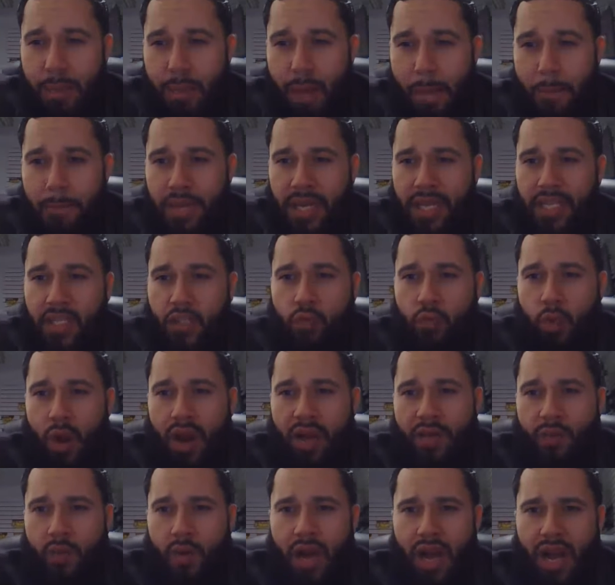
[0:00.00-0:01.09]
I am my biggest
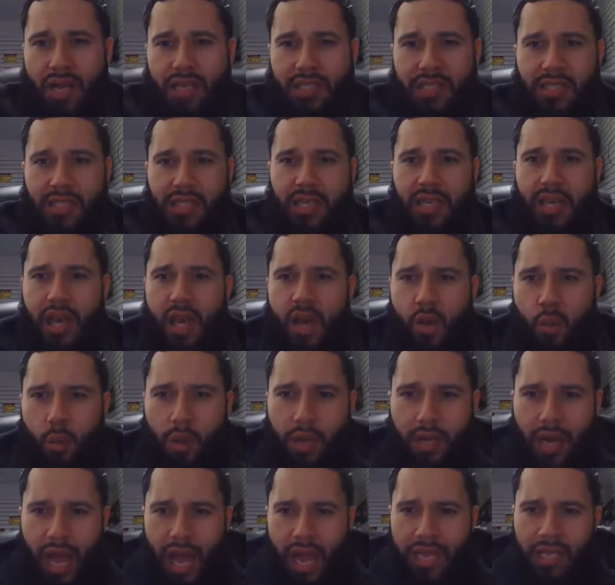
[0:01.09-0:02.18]
rival. Honestly,
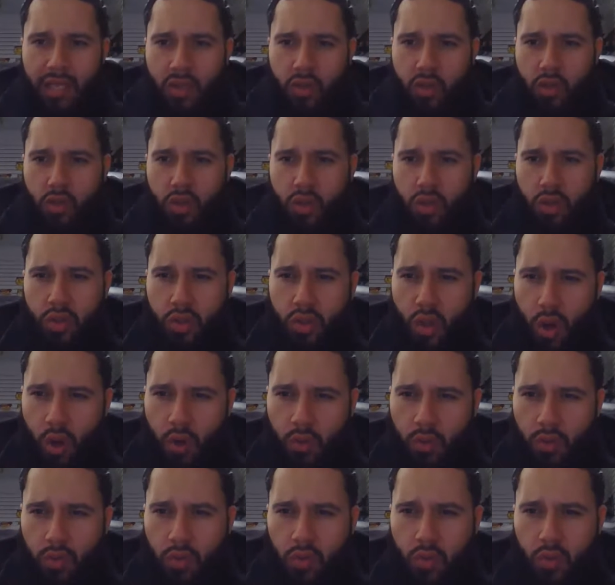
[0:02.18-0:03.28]
when I
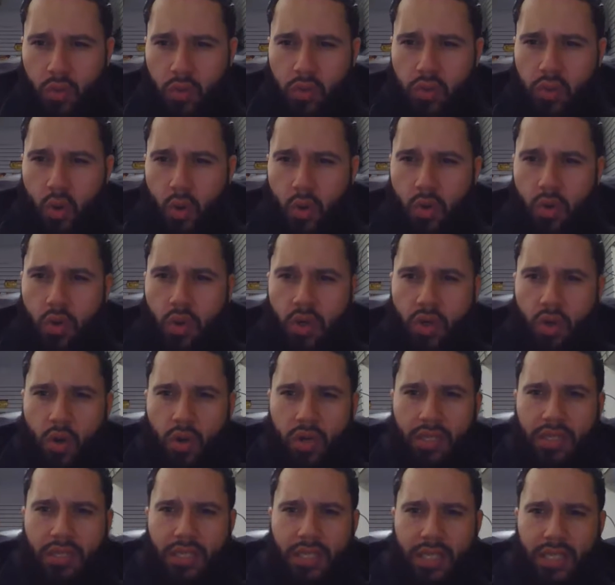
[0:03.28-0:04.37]
don't do so good
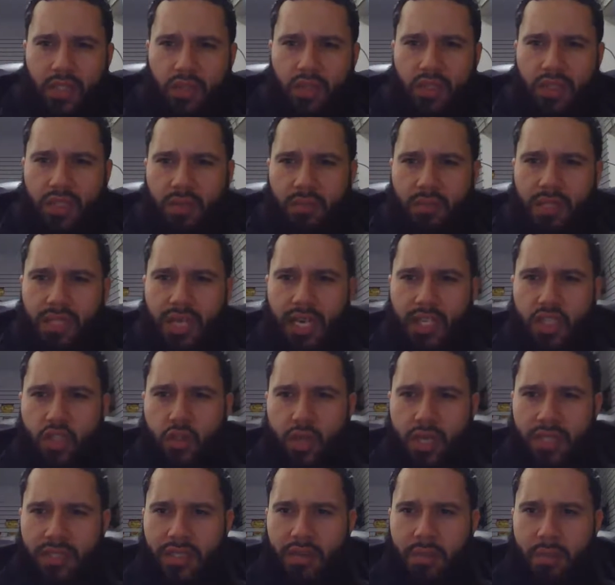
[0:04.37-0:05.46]
on a test or something, I
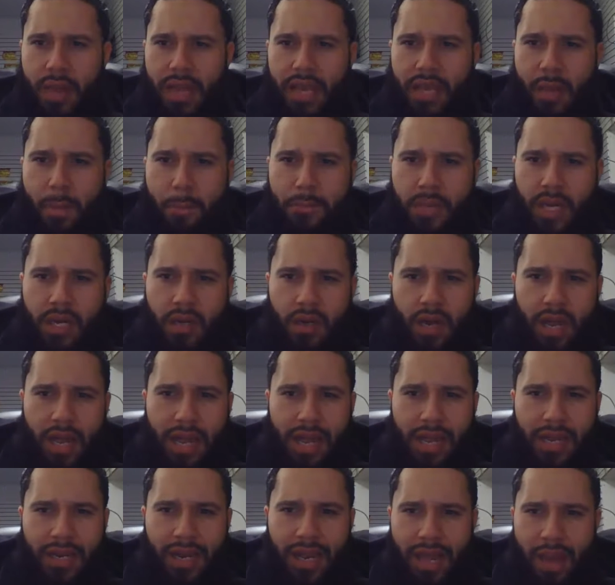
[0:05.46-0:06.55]
try to make it better
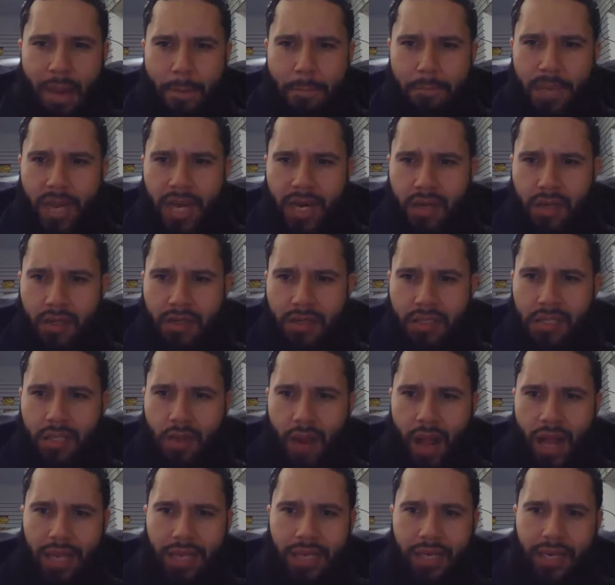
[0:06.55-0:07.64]
and better
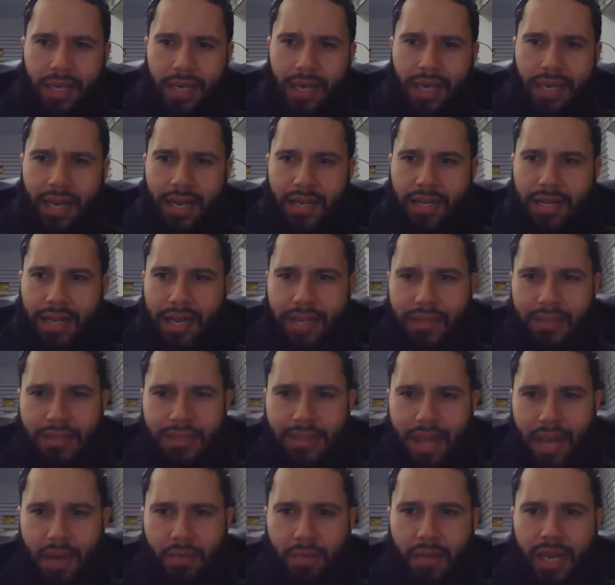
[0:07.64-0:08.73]
until I get it, and I can't
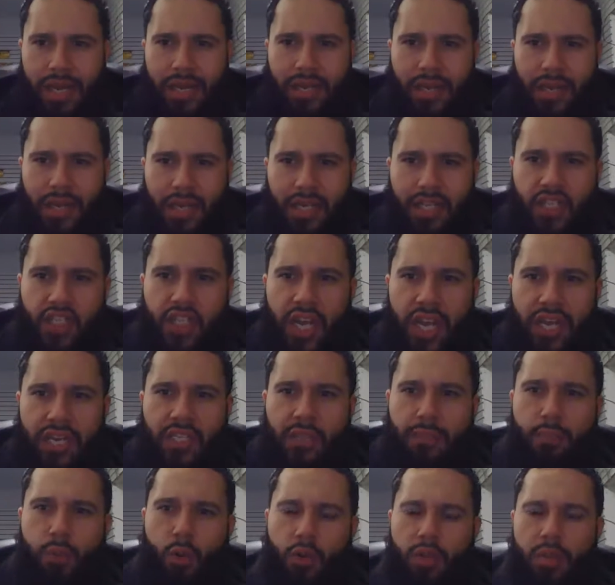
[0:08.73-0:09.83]
stop. Like a chain
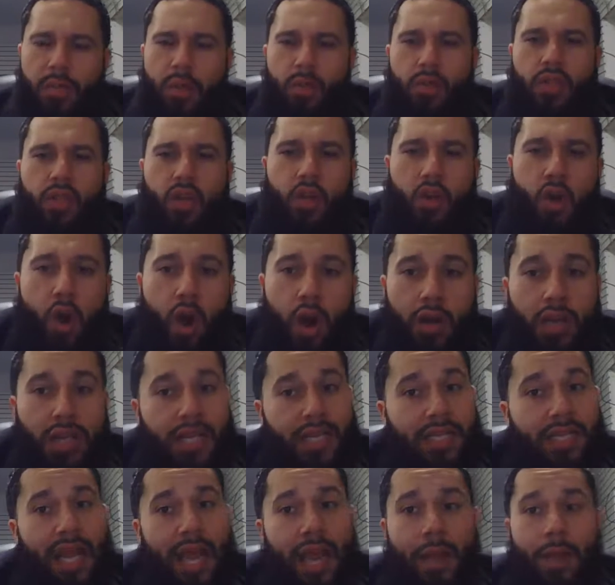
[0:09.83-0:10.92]
is pulling me with the car. Look
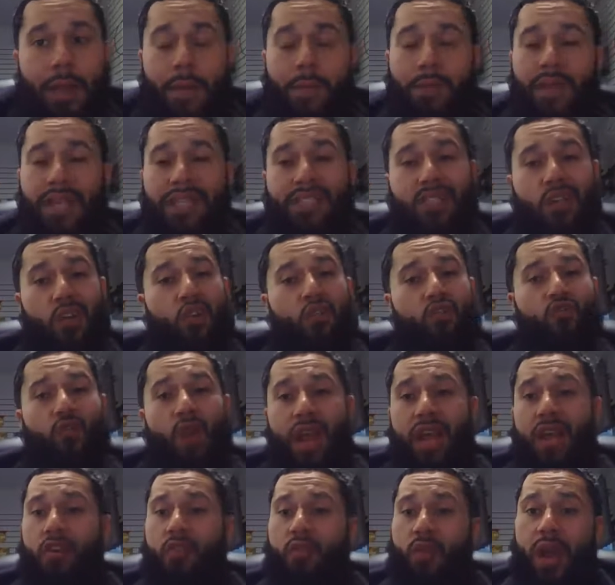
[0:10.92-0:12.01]
at that. That's a
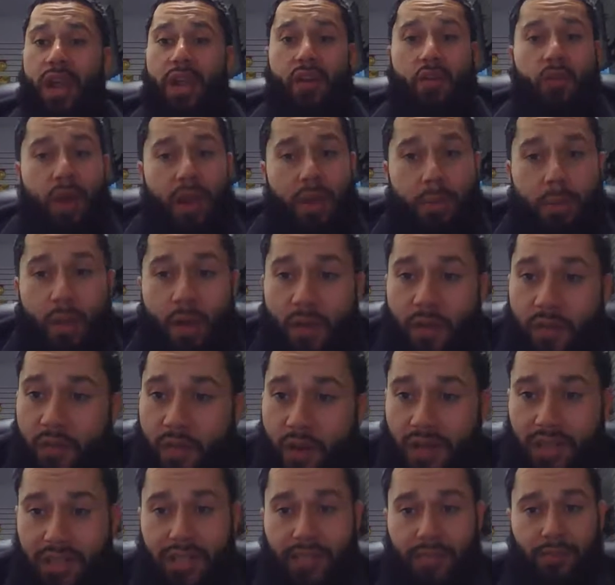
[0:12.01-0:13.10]
great, great, great
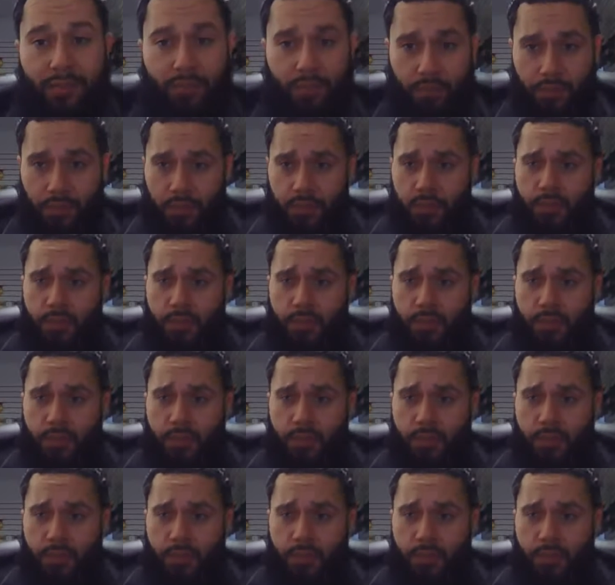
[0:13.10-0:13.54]
motherfucking